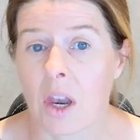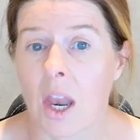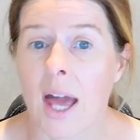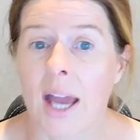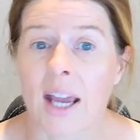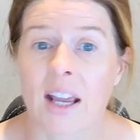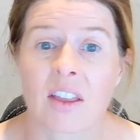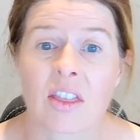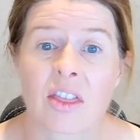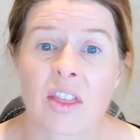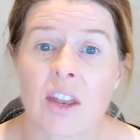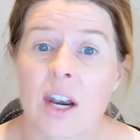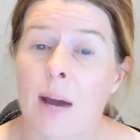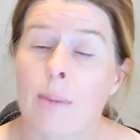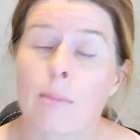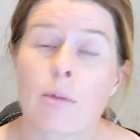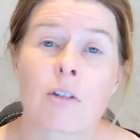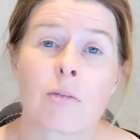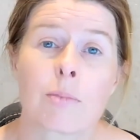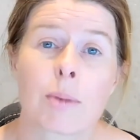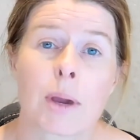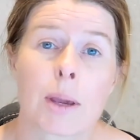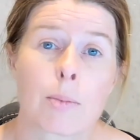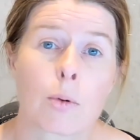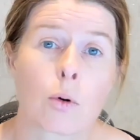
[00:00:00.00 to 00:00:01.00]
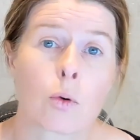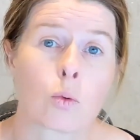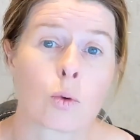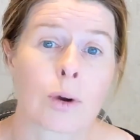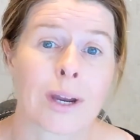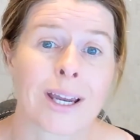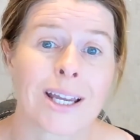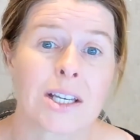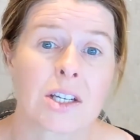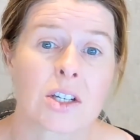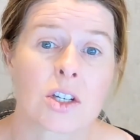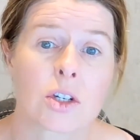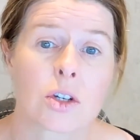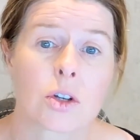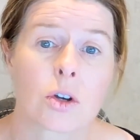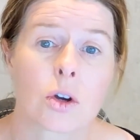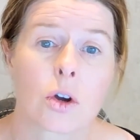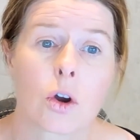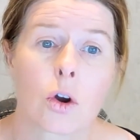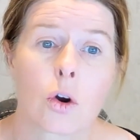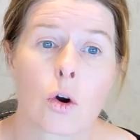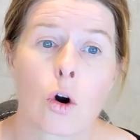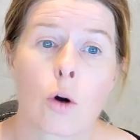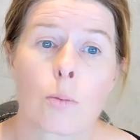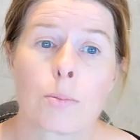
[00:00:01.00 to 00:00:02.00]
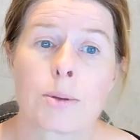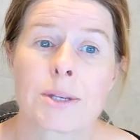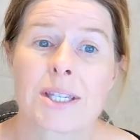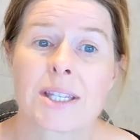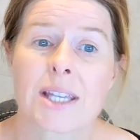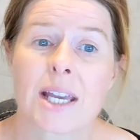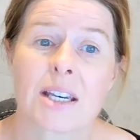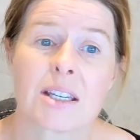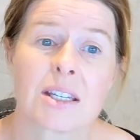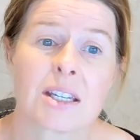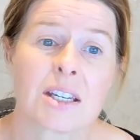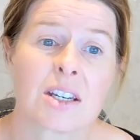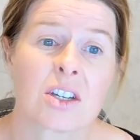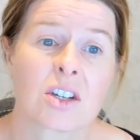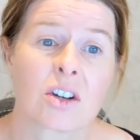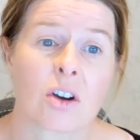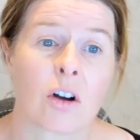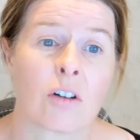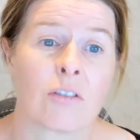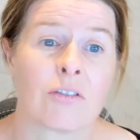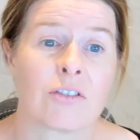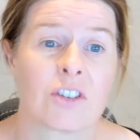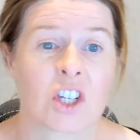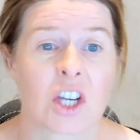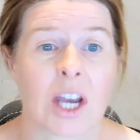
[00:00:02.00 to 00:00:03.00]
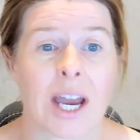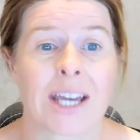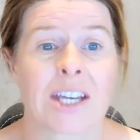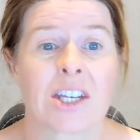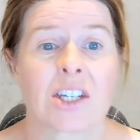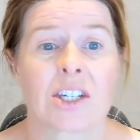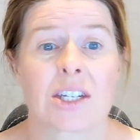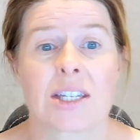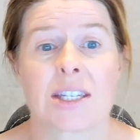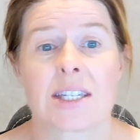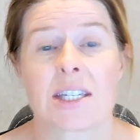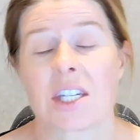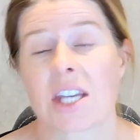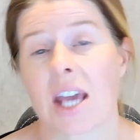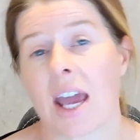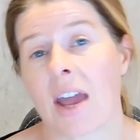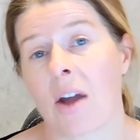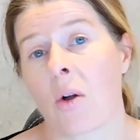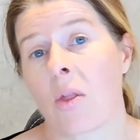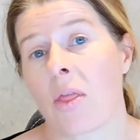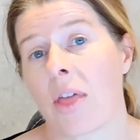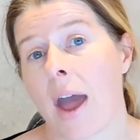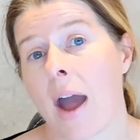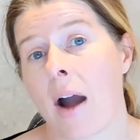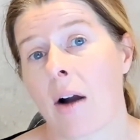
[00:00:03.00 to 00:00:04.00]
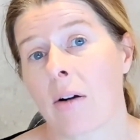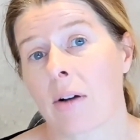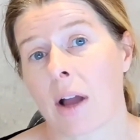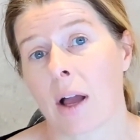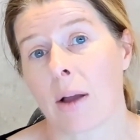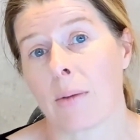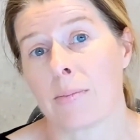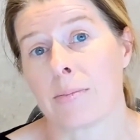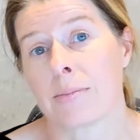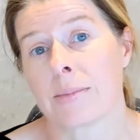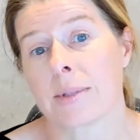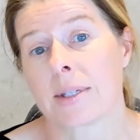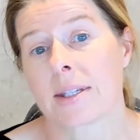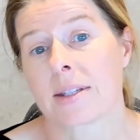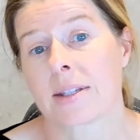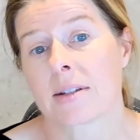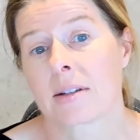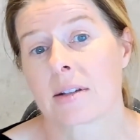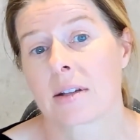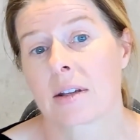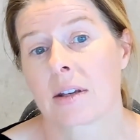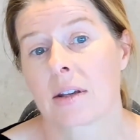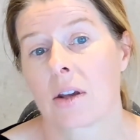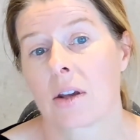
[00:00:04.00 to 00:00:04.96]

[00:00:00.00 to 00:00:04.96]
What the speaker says: like the number of people reached or percentage of changes to health outcomes,